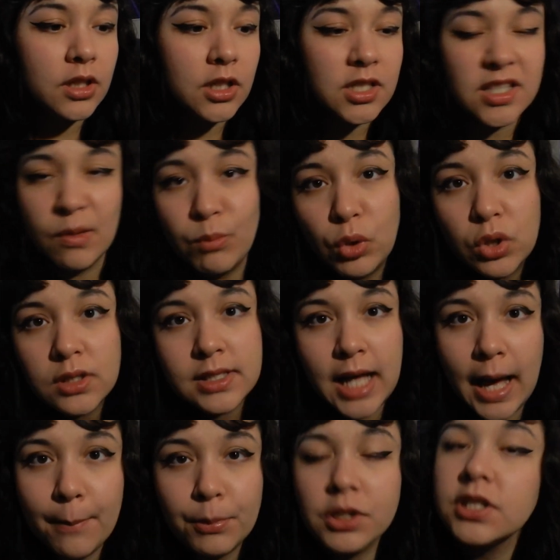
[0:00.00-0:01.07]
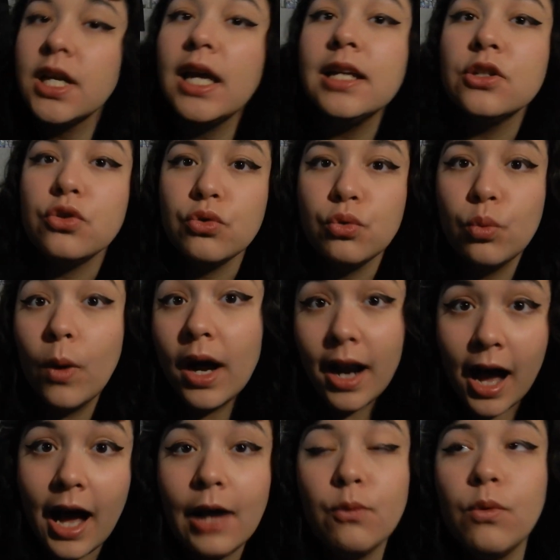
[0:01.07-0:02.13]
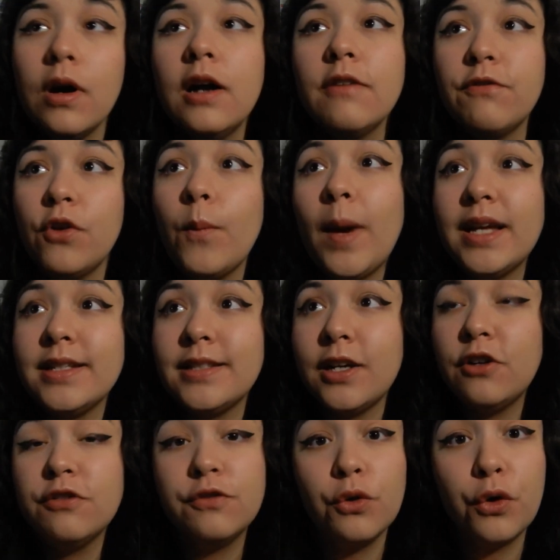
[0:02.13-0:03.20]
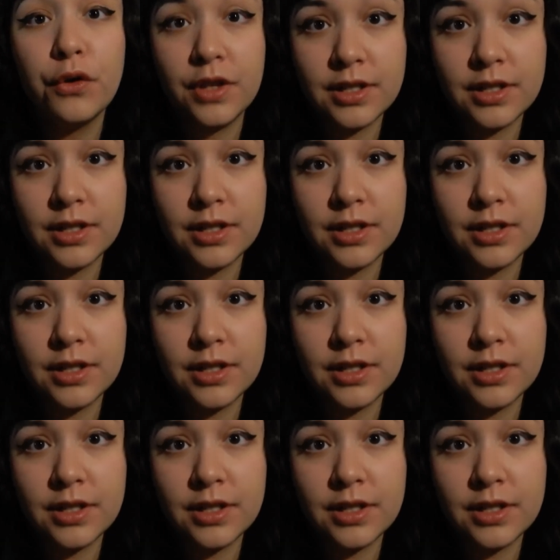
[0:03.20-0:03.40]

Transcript: symbols that pertain to what I want for myself for